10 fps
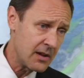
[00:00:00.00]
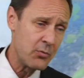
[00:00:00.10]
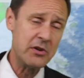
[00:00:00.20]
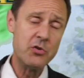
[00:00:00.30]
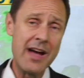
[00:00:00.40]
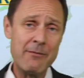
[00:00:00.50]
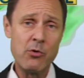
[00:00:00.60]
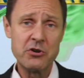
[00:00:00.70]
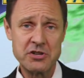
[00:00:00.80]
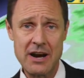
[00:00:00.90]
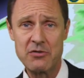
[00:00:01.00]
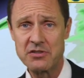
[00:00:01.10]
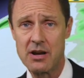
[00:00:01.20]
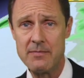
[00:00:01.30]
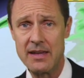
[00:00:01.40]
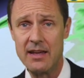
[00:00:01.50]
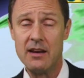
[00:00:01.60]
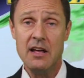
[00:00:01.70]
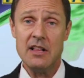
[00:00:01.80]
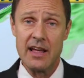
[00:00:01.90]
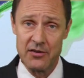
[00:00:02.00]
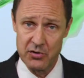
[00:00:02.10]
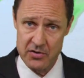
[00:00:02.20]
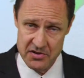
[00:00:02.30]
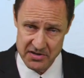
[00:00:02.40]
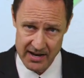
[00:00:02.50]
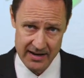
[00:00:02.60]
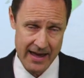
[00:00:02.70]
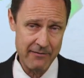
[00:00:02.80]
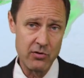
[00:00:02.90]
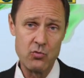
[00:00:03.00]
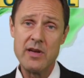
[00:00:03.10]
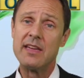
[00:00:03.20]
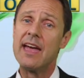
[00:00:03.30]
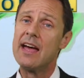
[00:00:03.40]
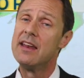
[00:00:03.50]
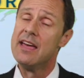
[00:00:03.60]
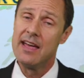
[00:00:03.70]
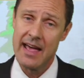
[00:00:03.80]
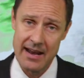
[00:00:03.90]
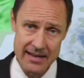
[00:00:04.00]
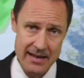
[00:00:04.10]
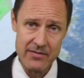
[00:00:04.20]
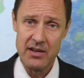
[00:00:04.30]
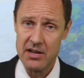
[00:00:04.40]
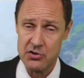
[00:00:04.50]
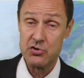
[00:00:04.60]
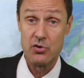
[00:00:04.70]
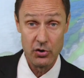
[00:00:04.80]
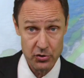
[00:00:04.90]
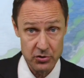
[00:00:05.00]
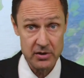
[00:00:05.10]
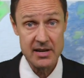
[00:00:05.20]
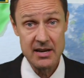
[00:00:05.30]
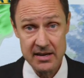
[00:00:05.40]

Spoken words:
We do have more showers coming in as we go in the second half of the weekend and even into early